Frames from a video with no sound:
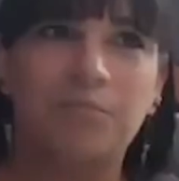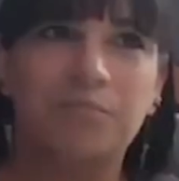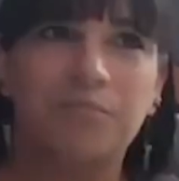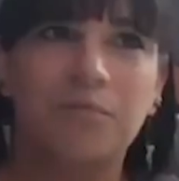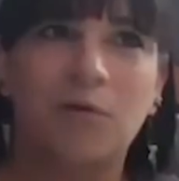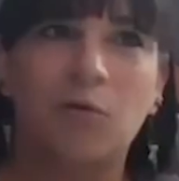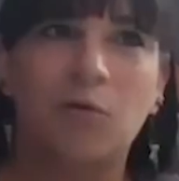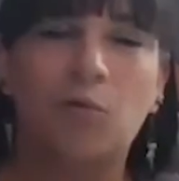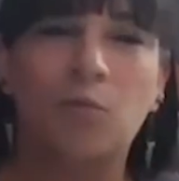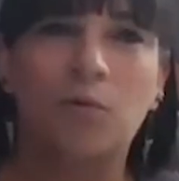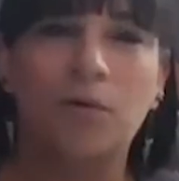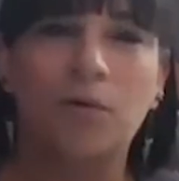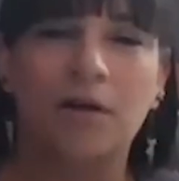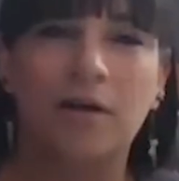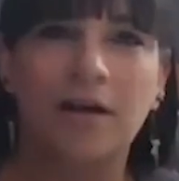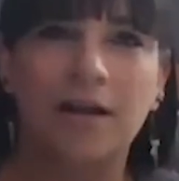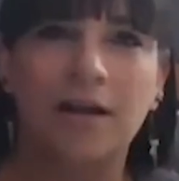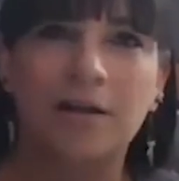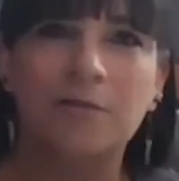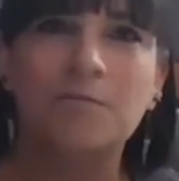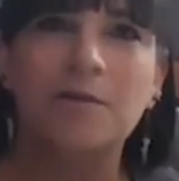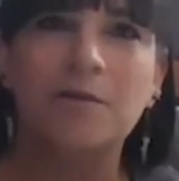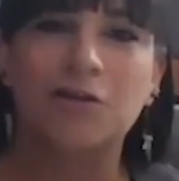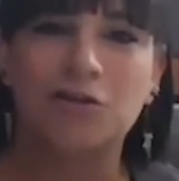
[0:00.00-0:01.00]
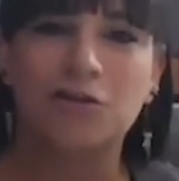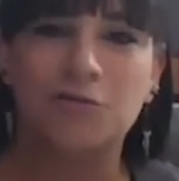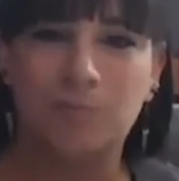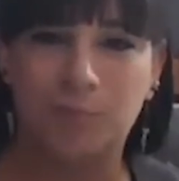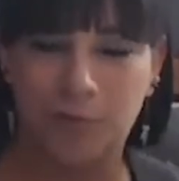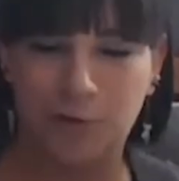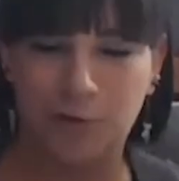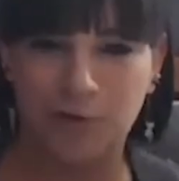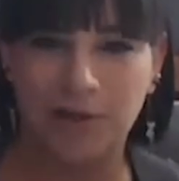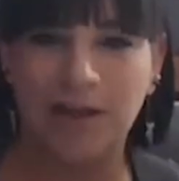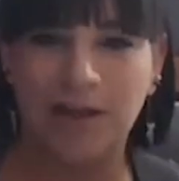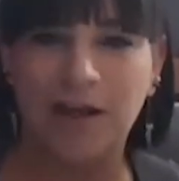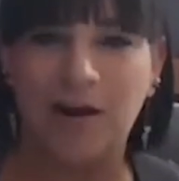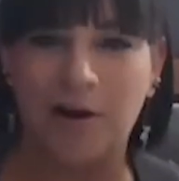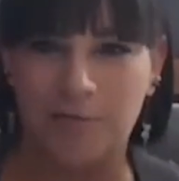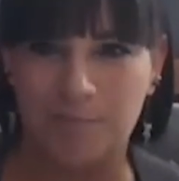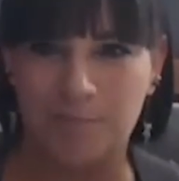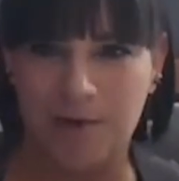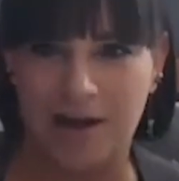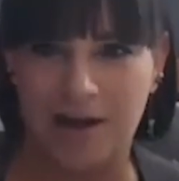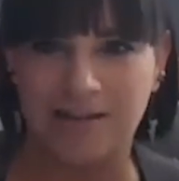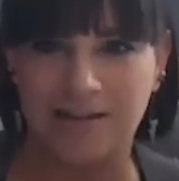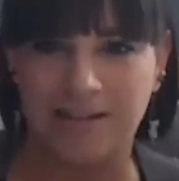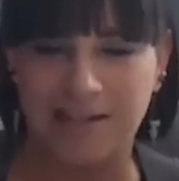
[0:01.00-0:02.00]
we're going to be putting our
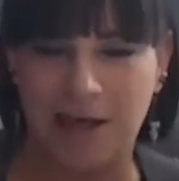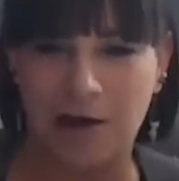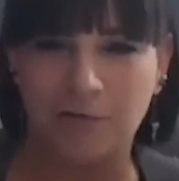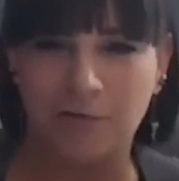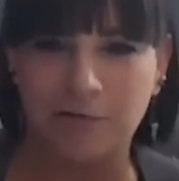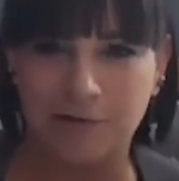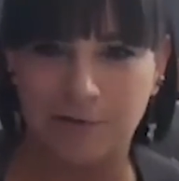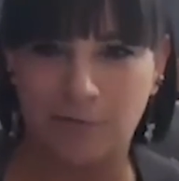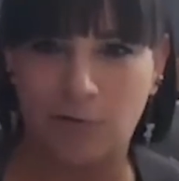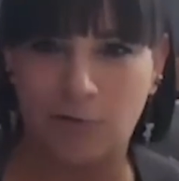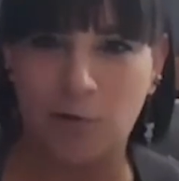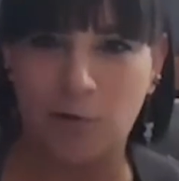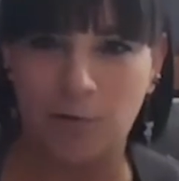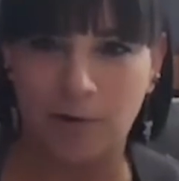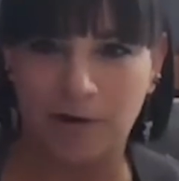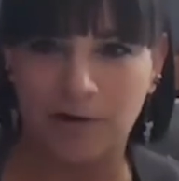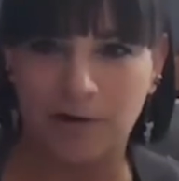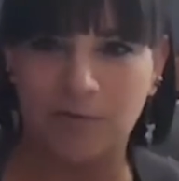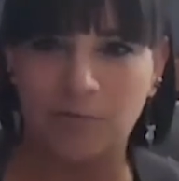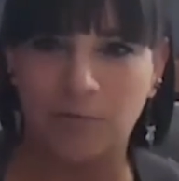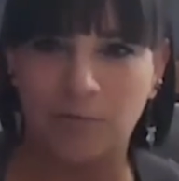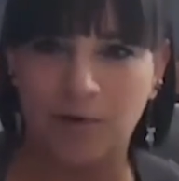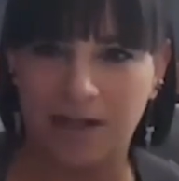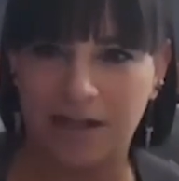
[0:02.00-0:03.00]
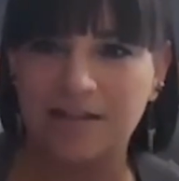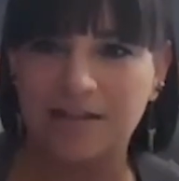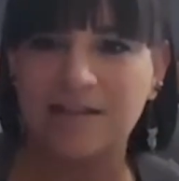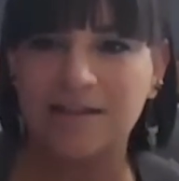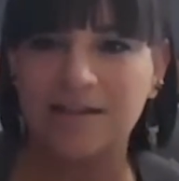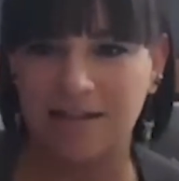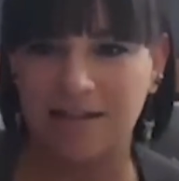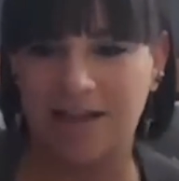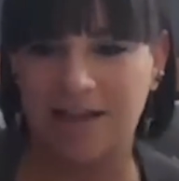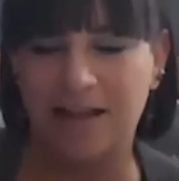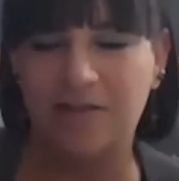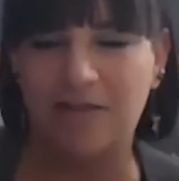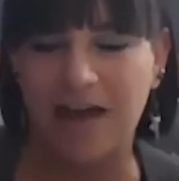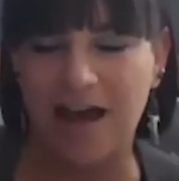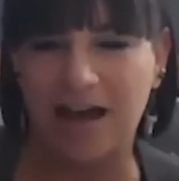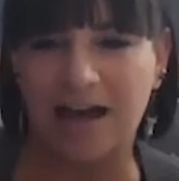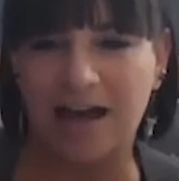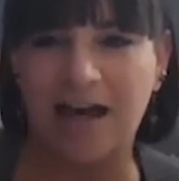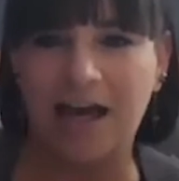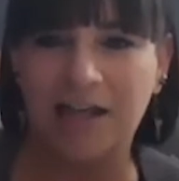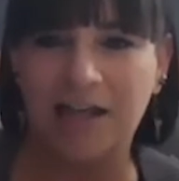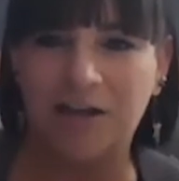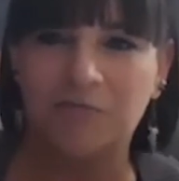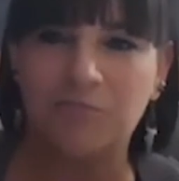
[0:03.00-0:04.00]
best selves forward when it's in that
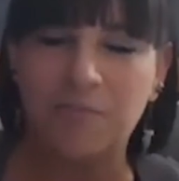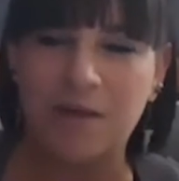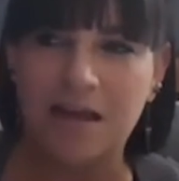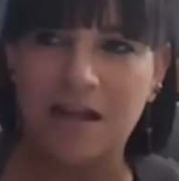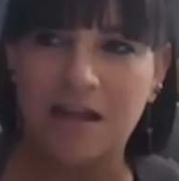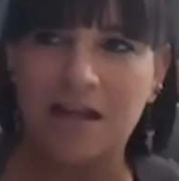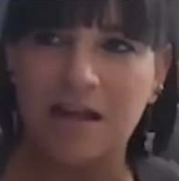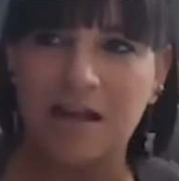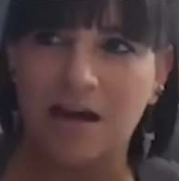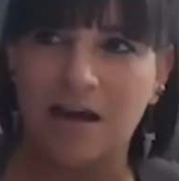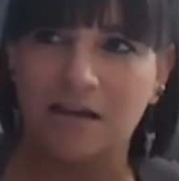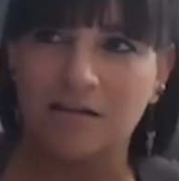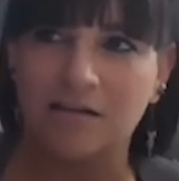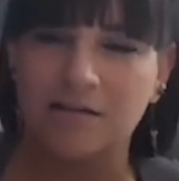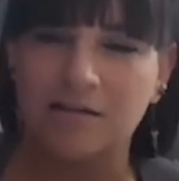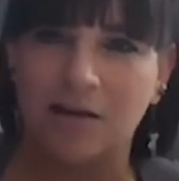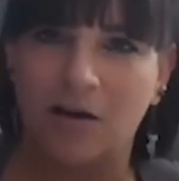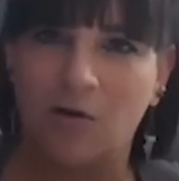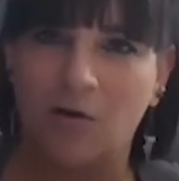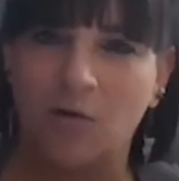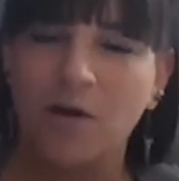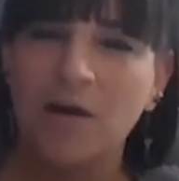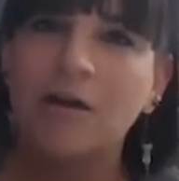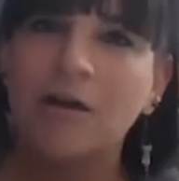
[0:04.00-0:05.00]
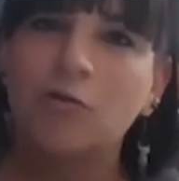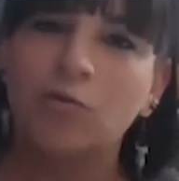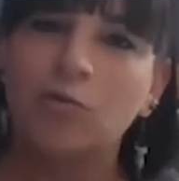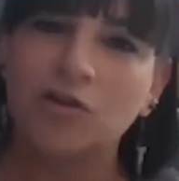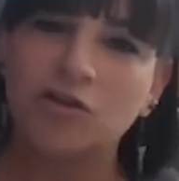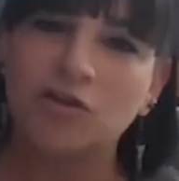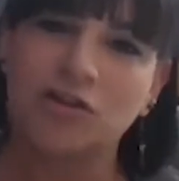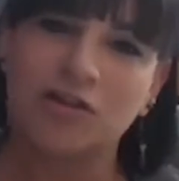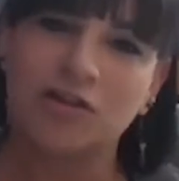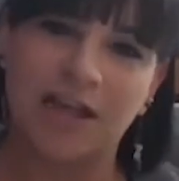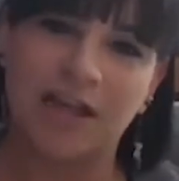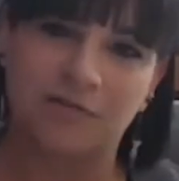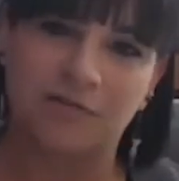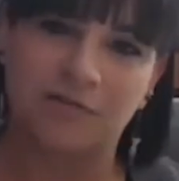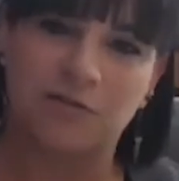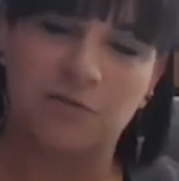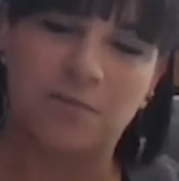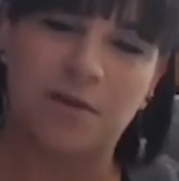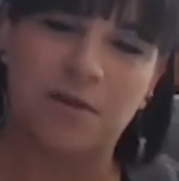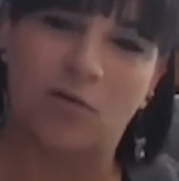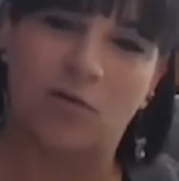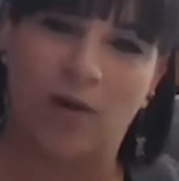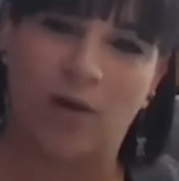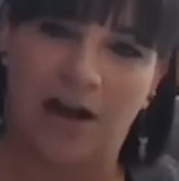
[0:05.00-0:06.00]
kind of media. So we just have to
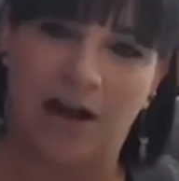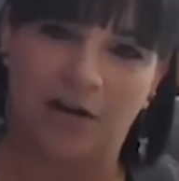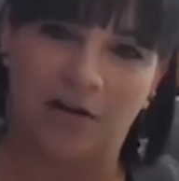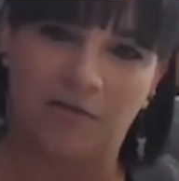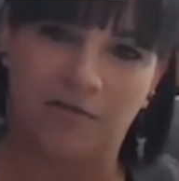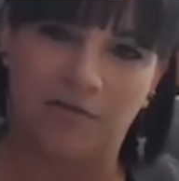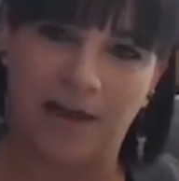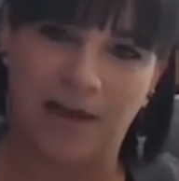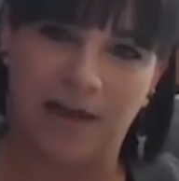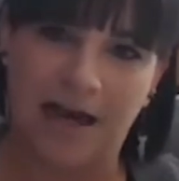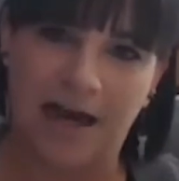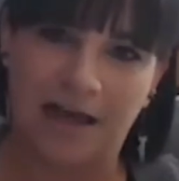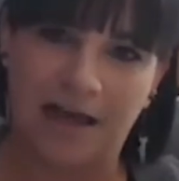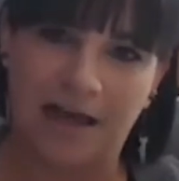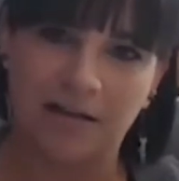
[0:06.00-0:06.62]
be aware of that.